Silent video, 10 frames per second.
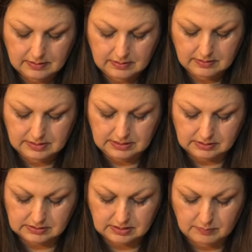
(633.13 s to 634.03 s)
This
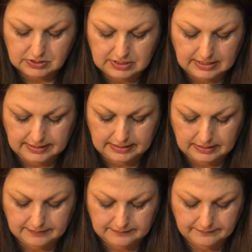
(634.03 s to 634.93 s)
looks so much like Layla.
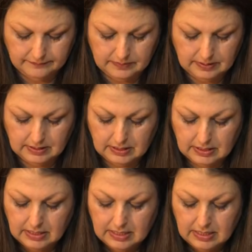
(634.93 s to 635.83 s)

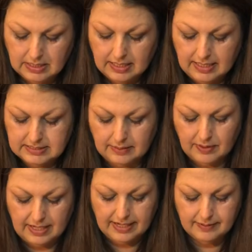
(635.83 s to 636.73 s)
I tell you
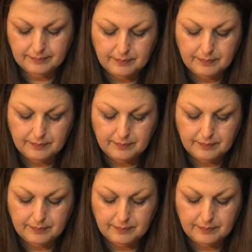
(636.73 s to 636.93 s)
what, I